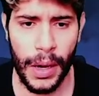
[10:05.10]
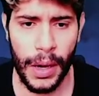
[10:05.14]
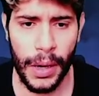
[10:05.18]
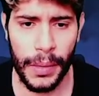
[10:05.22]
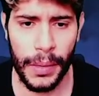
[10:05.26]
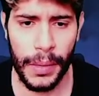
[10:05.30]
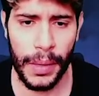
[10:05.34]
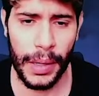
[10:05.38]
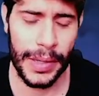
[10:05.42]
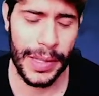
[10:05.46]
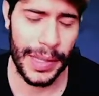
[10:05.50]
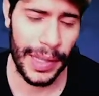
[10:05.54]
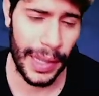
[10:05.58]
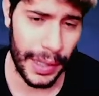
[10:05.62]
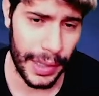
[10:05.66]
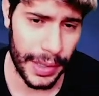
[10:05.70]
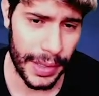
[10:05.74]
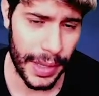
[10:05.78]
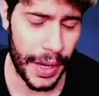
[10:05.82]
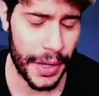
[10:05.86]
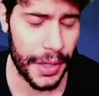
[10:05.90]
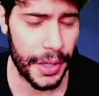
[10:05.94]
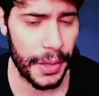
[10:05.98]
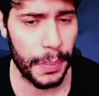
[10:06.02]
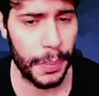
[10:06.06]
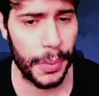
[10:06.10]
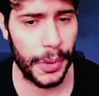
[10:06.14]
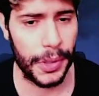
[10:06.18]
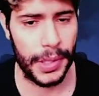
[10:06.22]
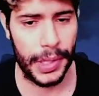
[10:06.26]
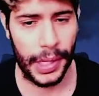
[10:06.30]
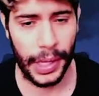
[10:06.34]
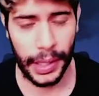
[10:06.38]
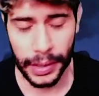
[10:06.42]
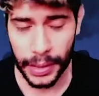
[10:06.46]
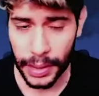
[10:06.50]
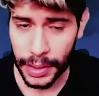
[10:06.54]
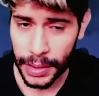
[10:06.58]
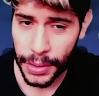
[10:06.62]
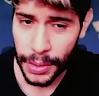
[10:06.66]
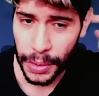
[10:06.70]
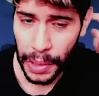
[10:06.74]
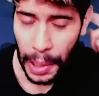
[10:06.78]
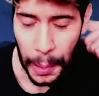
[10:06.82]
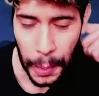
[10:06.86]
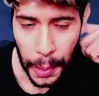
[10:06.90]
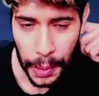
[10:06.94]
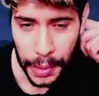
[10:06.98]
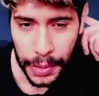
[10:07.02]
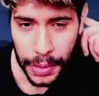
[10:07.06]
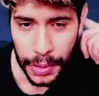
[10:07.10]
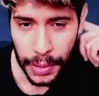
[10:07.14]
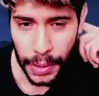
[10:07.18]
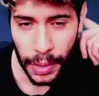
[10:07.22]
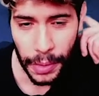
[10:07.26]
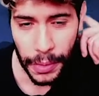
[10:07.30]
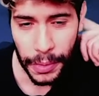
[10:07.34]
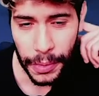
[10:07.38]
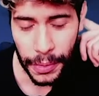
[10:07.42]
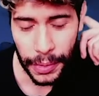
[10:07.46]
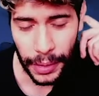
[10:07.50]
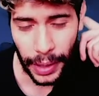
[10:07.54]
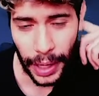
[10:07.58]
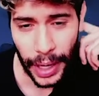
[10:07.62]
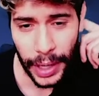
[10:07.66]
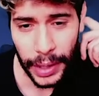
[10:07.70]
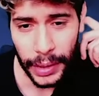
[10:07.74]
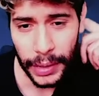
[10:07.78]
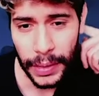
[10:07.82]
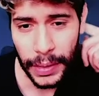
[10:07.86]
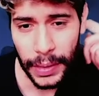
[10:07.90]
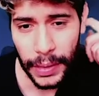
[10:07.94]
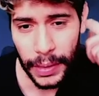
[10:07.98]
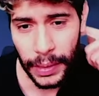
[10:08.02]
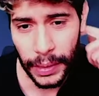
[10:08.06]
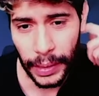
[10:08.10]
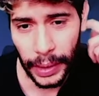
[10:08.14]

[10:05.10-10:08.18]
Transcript: Sashen protected, so I want to go for that.